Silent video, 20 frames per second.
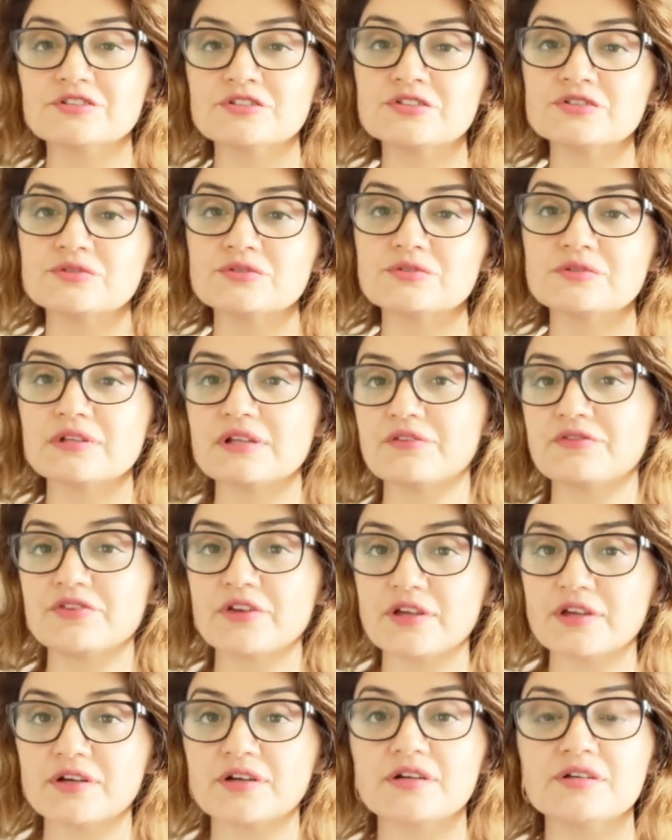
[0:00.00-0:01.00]
to live
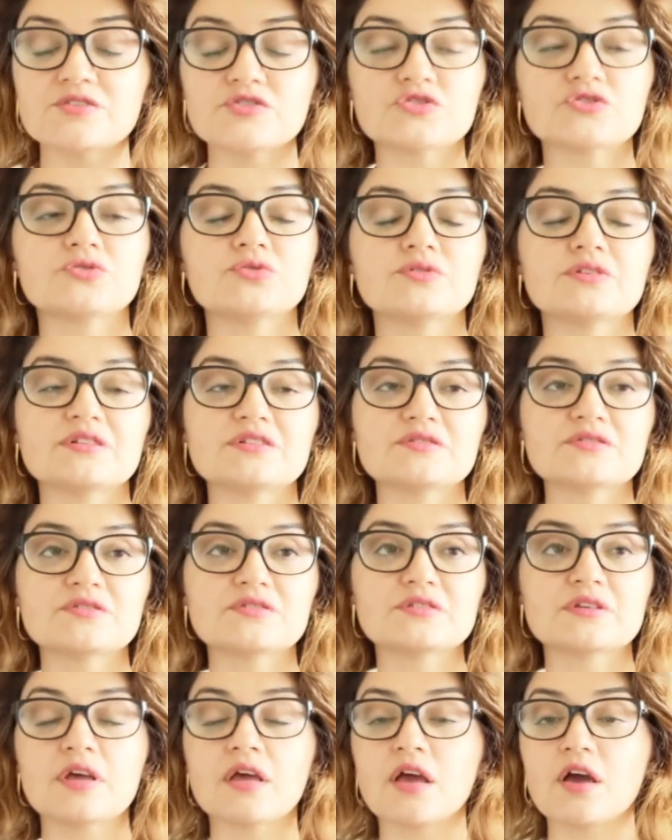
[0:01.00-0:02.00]
here as
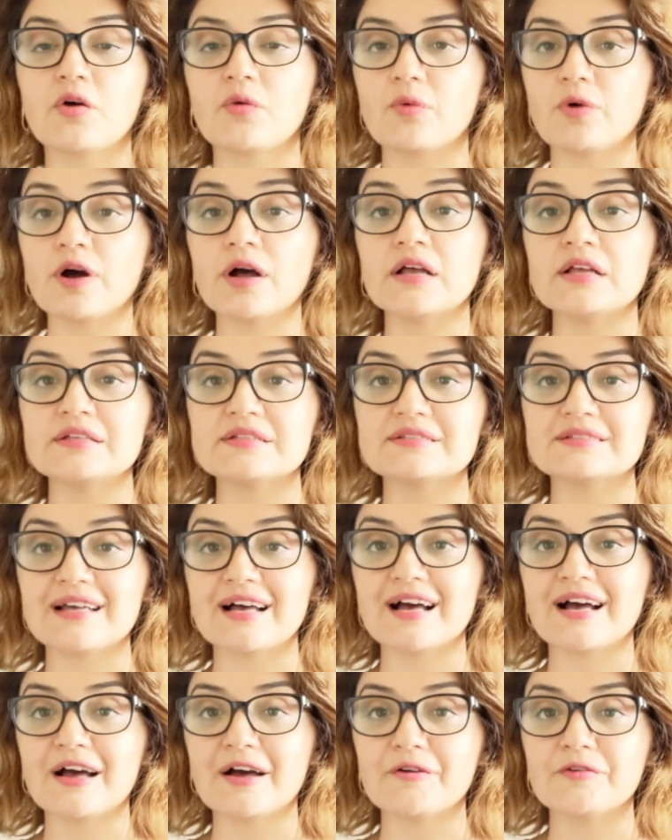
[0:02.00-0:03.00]
students was
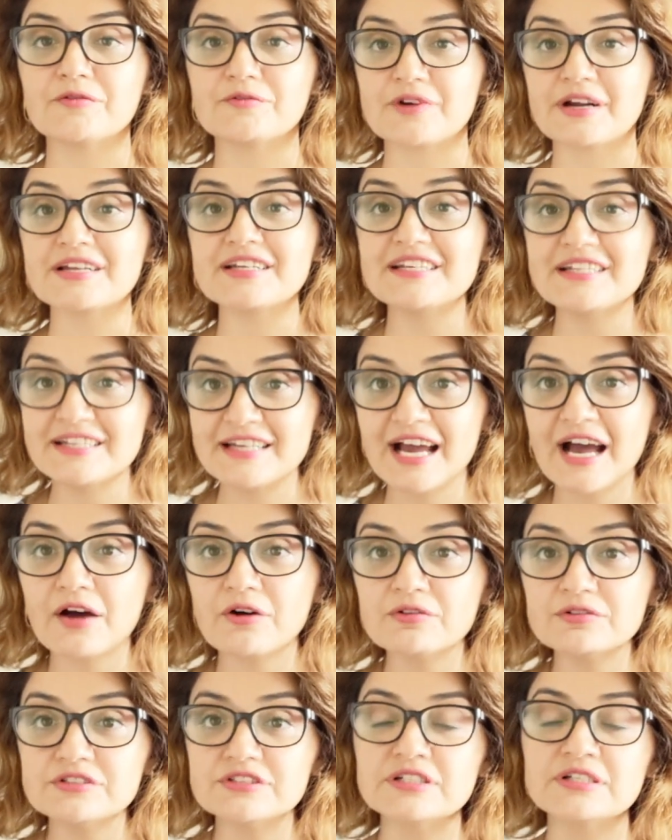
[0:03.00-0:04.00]
running
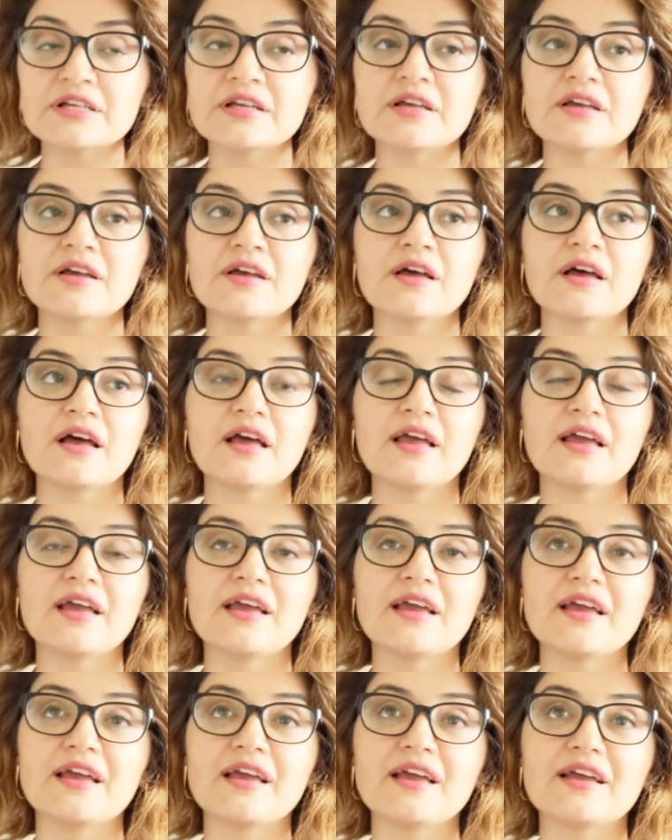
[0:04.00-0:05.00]
out,
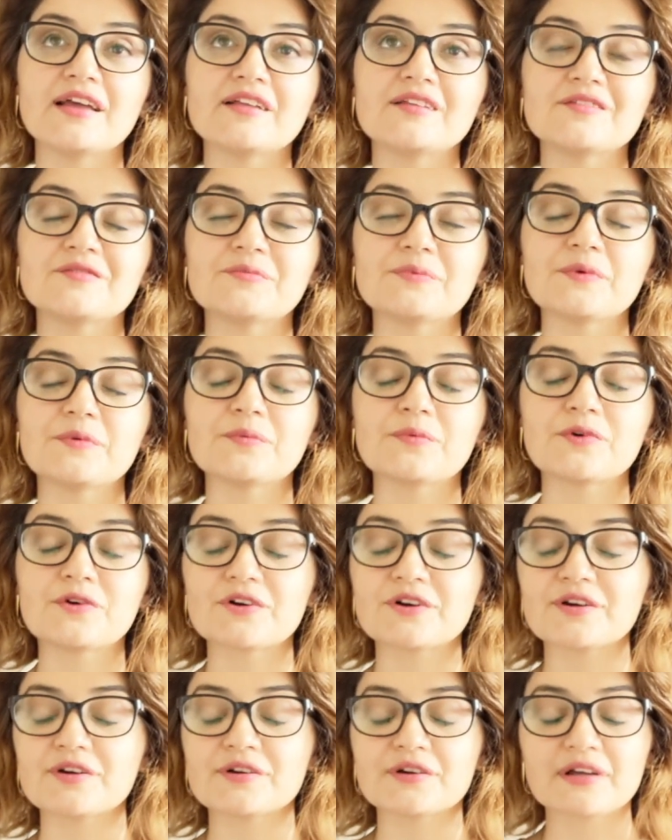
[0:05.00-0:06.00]
and we
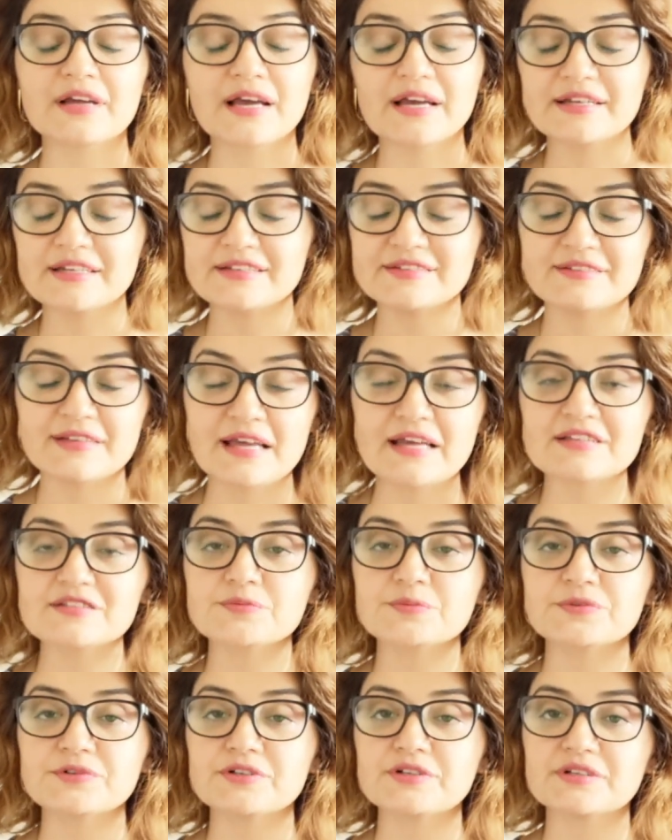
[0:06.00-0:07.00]
were kind of
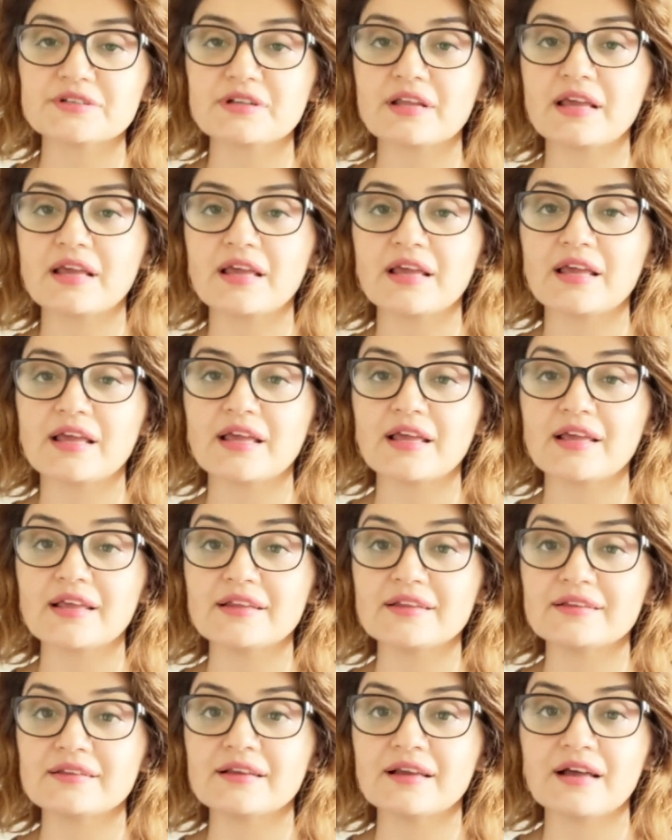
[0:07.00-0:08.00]
desperate.
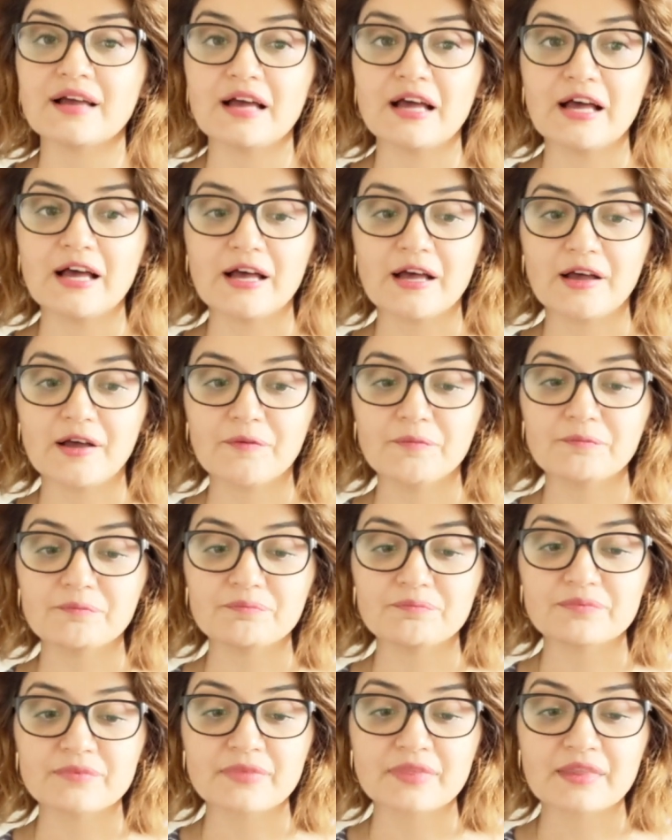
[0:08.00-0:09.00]
And
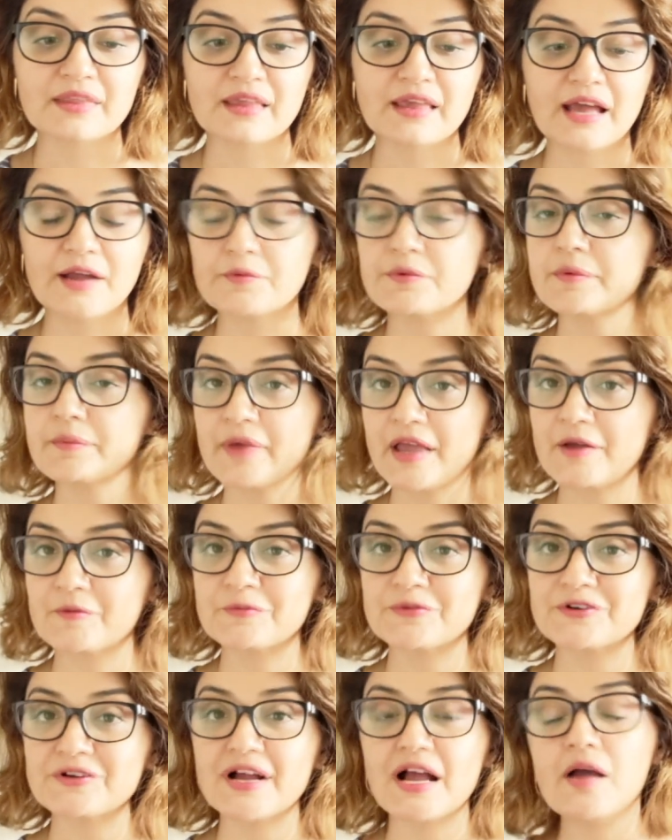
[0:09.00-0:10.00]
I
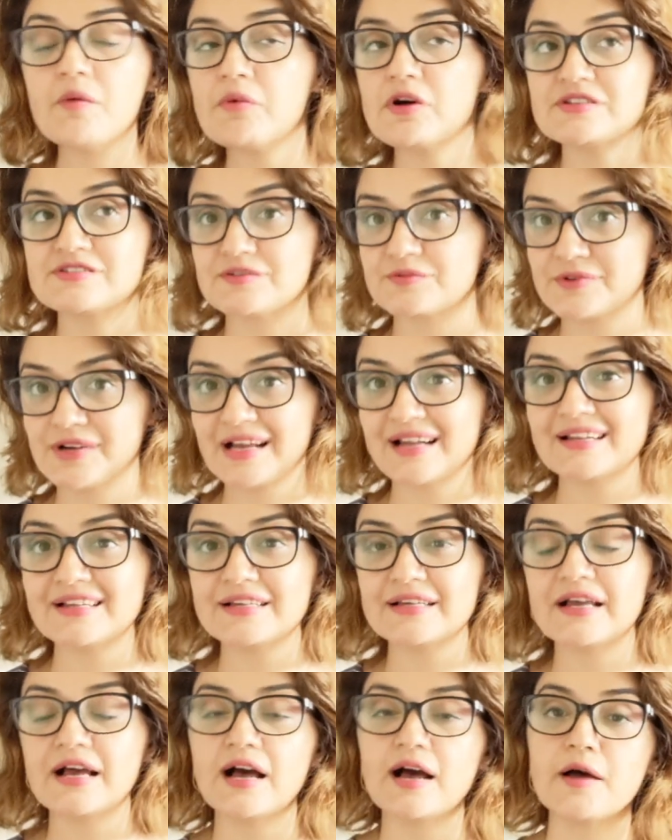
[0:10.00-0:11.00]
remember I was
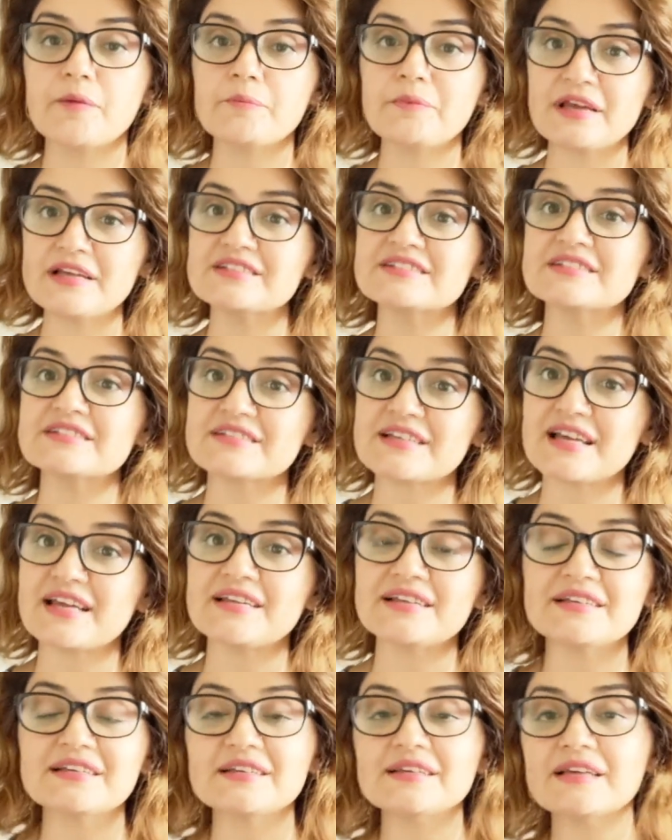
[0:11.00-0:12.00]
already
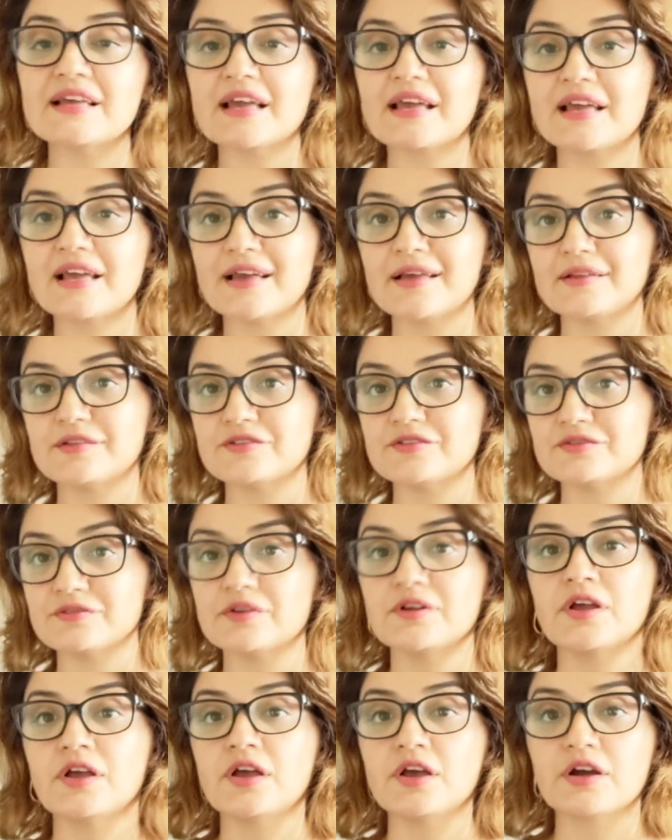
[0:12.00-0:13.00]
meditating
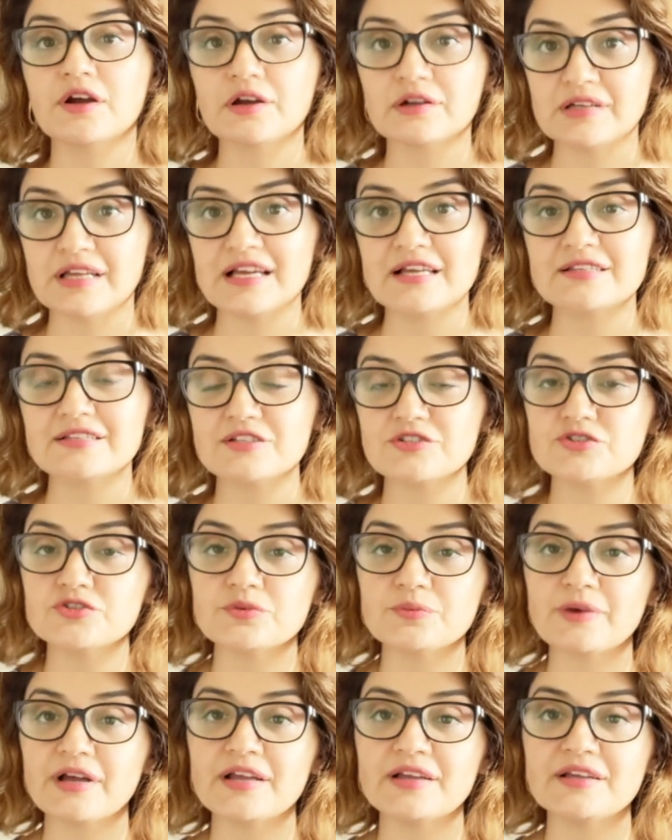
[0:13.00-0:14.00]
and connecting
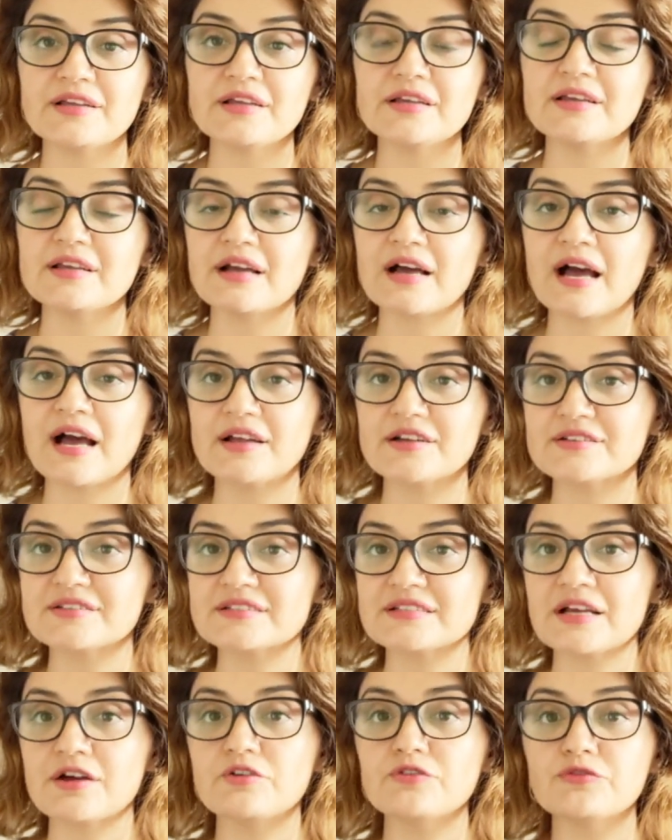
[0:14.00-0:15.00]
to my higher
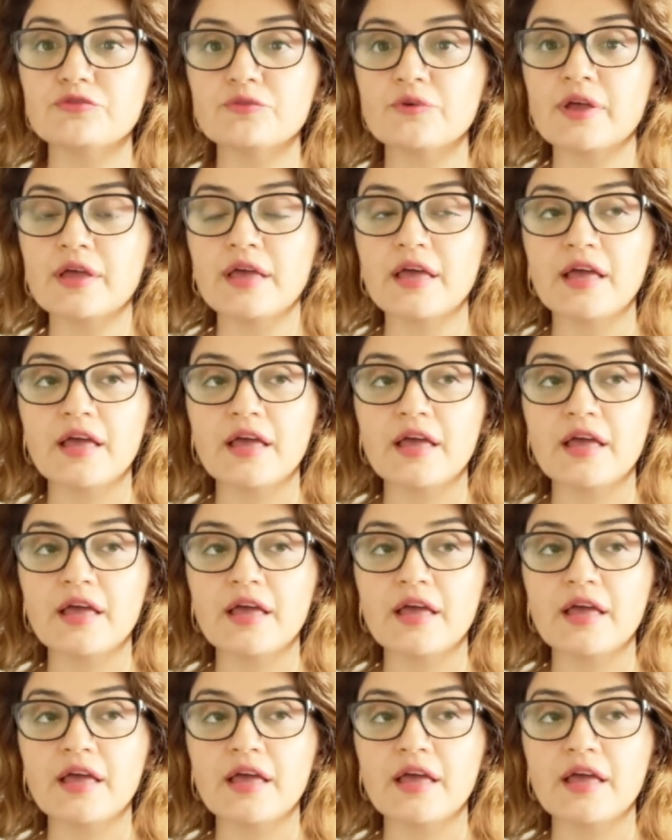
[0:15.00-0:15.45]
self,